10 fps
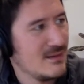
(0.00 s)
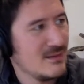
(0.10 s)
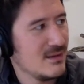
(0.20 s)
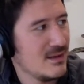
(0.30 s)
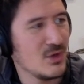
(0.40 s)

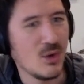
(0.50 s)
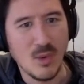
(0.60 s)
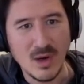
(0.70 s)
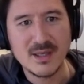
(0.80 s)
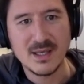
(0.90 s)
I've got
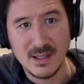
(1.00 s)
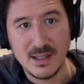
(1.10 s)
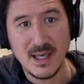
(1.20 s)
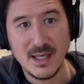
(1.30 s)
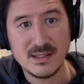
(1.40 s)
one kid
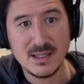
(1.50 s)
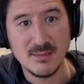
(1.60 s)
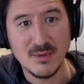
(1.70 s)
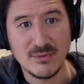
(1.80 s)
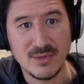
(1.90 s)
here, 18
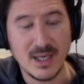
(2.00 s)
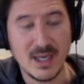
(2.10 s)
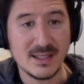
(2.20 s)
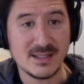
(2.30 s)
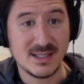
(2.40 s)
months. Like,
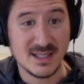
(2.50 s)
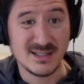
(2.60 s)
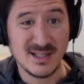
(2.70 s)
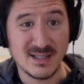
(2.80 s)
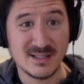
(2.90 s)
I had
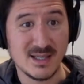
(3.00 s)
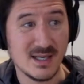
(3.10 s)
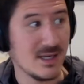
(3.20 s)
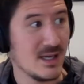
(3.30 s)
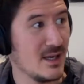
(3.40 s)
sex last
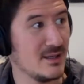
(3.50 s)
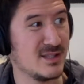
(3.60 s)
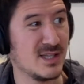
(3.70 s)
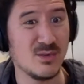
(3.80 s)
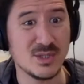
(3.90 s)
night, and
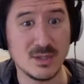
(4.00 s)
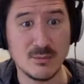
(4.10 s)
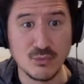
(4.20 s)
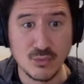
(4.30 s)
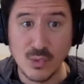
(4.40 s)
there was
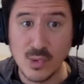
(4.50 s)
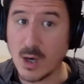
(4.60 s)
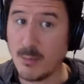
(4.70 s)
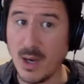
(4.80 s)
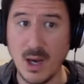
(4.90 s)
a
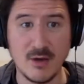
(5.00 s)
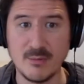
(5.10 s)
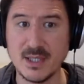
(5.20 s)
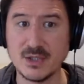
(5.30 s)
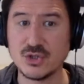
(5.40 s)
real part
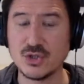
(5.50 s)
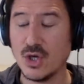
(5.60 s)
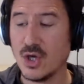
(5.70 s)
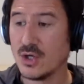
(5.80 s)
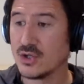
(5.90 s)
of me. As
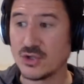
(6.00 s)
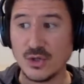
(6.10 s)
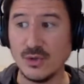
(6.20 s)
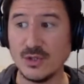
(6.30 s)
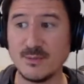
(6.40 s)

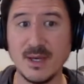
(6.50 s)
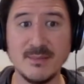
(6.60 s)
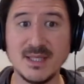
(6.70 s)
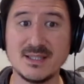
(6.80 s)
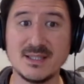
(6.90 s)
soon as my
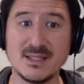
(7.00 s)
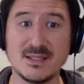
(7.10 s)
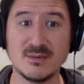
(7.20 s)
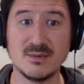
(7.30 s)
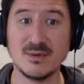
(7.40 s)

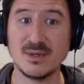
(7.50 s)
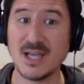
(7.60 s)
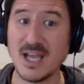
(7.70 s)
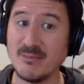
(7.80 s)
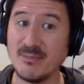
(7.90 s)
missus
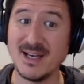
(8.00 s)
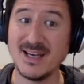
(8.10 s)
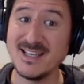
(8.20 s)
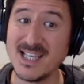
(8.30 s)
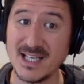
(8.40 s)
gave me an
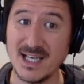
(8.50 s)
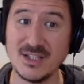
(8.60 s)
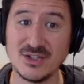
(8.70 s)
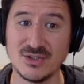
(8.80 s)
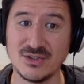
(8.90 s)

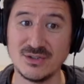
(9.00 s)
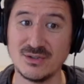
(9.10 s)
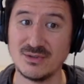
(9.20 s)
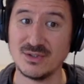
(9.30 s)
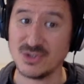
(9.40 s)
indication
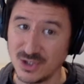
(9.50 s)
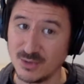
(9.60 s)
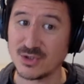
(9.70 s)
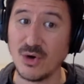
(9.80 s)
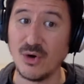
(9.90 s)
that she
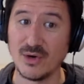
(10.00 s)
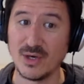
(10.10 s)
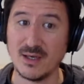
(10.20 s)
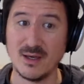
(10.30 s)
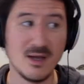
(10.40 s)
was horny,